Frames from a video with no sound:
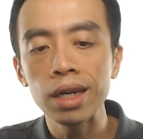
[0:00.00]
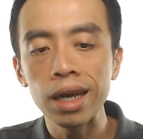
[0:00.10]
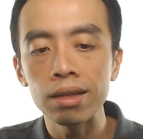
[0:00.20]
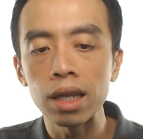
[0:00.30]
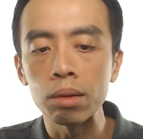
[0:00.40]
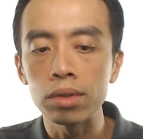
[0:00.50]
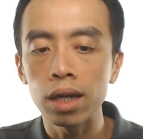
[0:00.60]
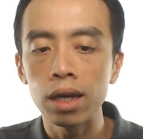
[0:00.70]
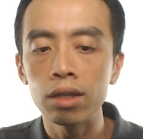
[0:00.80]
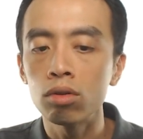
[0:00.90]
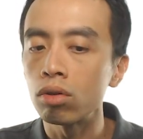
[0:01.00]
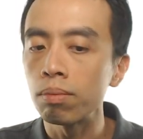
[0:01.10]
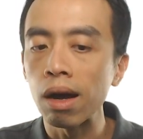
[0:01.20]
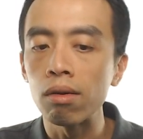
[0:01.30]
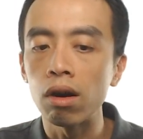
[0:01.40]
8 times 10 to the
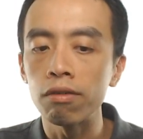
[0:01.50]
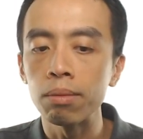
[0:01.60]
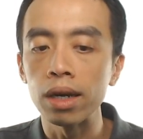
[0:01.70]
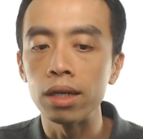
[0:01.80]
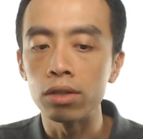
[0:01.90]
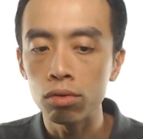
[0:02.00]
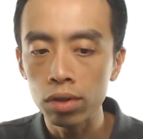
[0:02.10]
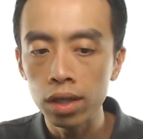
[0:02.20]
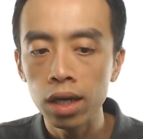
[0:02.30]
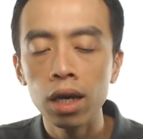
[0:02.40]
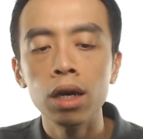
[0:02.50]
power of minus 3.